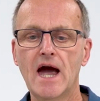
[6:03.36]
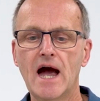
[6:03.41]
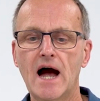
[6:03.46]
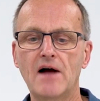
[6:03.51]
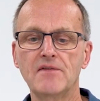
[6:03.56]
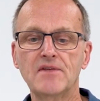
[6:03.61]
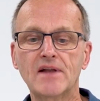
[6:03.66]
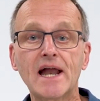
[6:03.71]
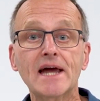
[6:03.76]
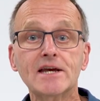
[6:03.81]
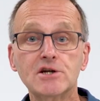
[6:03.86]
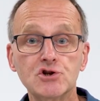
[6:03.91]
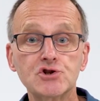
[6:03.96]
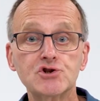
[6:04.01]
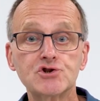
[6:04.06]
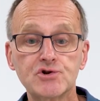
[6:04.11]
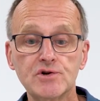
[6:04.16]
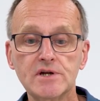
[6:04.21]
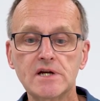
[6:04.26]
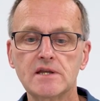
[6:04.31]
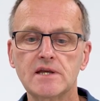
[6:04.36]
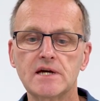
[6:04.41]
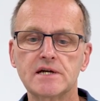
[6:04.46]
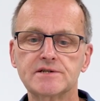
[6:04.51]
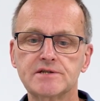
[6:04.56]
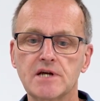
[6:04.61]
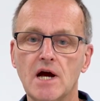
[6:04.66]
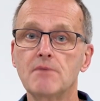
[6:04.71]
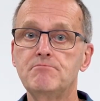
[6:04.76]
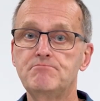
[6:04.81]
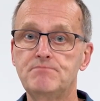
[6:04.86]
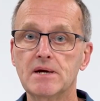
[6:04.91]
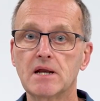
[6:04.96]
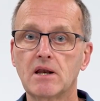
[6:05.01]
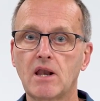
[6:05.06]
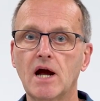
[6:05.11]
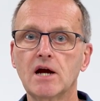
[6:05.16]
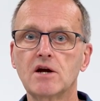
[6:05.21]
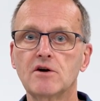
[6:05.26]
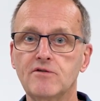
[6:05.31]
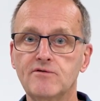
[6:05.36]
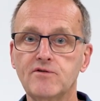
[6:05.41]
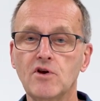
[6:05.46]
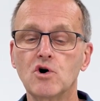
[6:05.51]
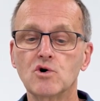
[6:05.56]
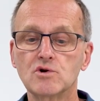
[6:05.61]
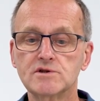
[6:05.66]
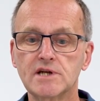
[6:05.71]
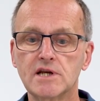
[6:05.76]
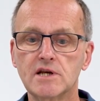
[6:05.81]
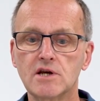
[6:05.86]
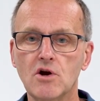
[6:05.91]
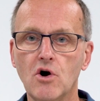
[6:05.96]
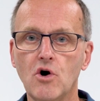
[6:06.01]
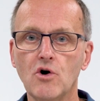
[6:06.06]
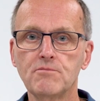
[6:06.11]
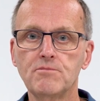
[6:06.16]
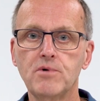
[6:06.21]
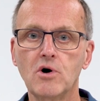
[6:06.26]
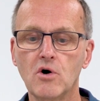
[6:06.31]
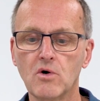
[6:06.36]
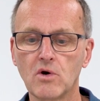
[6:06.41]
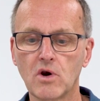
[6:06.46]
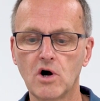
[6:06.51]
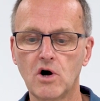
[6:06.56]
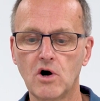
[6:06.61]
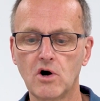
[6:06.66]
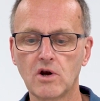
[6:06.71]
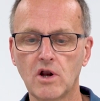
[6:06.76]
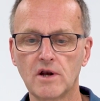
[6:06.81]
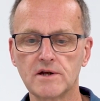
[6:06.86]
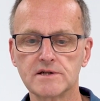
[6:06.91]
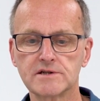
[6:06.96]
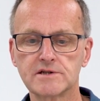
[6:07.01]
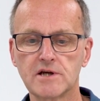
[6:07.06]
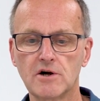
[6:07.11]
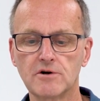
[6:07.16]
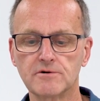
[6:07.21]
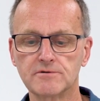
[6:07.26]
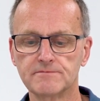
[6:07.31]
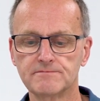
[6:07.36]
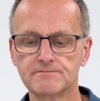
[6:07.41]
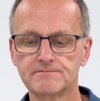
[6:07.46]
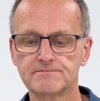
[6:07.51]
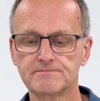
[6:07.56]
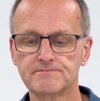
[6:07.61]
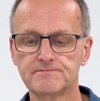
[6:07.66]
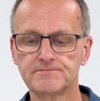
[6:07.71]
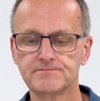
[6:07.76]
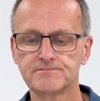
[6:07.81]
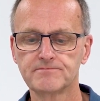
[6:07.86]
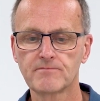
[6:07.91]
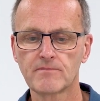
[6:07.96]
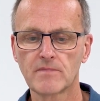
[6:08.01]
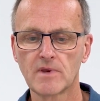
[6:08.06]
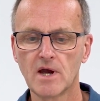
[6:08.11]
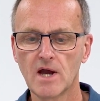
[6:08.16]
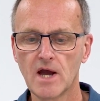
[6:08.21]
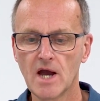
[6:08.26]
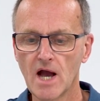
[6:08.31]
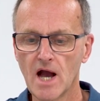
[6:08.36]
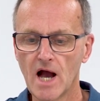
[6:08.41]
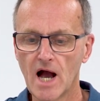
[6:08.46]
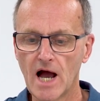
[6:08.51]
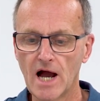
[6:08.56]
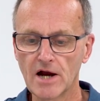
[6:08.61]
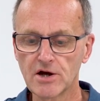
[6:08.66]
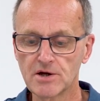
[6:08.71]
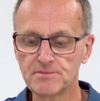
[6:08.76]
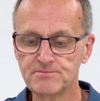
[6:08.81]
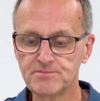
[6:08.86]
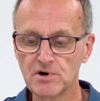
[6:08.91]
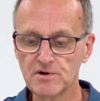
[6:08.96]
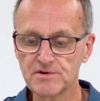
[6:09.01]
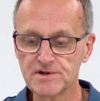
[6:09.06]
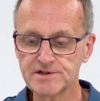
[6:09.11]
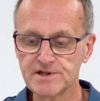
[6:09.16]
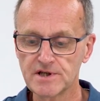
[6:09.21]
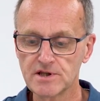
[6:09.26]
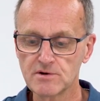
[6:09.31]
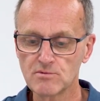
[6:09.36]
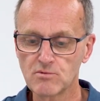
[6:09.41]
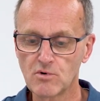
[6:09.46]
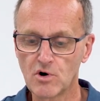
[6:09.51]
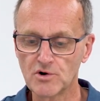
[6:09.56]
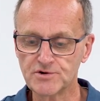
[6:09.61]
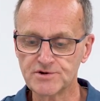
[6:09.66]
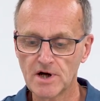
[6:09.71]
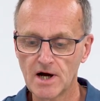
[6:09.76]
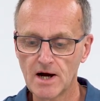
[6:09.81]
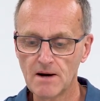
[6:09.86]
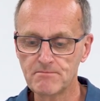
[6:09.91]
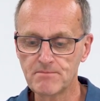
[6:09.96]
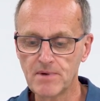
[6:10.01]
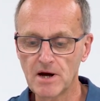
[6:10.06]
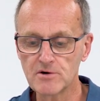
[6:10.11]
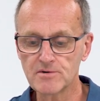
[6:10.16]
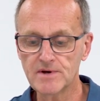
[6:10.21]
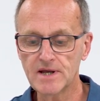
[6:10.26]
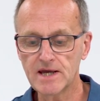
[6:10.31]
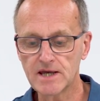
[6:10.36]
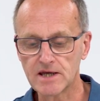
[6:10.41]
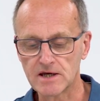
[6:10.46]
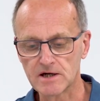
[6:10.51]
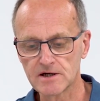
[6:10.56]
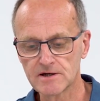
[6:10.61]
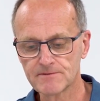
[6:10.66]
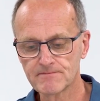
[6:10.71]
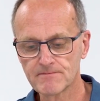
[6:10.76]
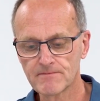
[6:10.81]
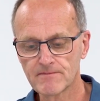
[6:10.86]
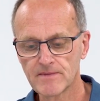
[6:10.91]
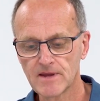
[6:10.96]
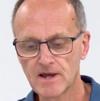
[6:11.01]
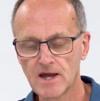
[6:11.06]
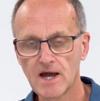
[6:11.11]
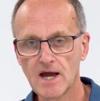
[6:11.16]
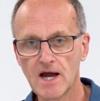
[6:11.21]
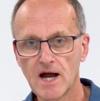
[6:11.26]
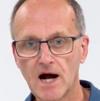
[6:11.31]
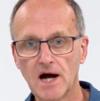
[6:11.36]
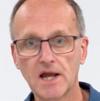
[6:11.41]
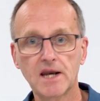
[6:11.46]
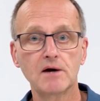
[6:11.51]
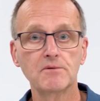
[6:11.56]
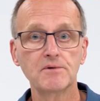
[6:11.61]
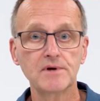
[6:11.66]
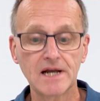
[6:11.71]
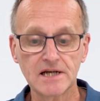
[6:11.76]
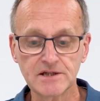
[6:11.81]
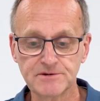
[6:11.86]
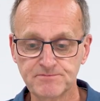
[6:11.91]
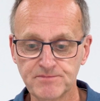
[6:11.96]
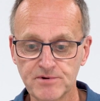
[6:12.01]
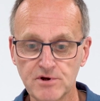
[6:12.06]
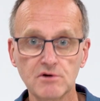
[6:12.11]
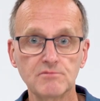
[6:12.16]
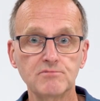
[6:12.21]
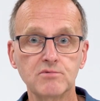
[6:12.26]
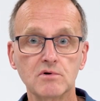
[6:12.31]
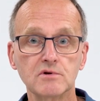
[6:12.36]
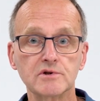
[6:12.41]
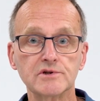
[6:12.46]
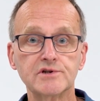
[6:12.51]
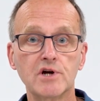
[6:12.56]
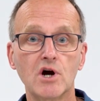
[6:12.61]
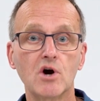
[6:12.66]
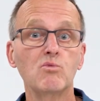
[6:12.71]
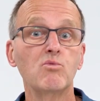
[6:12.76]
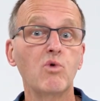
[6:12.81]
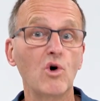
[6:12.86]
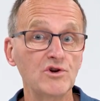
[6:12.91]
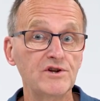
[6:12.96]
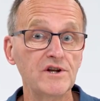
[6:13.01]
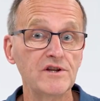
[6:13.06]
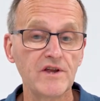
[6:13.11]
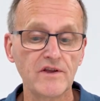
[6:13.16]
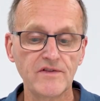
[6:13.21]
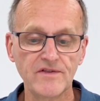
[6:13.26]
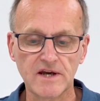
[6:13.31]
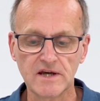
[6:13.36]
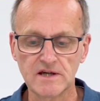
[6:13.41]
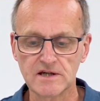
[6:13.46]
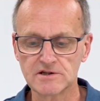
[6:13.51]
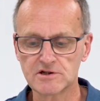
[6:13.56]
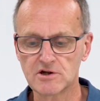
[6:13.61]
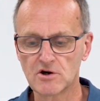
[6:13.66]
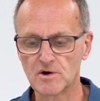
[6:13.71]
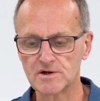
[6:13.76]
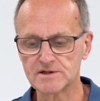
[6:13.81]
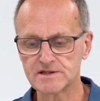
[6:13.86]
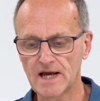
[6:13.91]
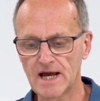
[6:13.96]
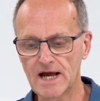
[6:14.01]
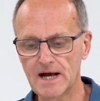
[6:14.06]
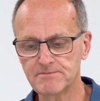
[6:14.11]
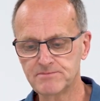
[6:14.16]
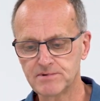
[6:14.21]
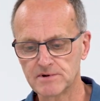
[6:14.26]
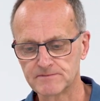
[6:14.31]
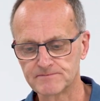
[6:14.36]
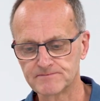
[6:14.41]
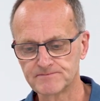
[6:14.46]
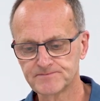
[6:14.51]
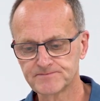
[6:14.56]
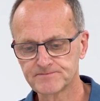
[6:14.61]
And then I can treat this a bit like a floating north pole all on its own. I'm going to put this in the water about here, and I would ask pupils what do they think is going to happen.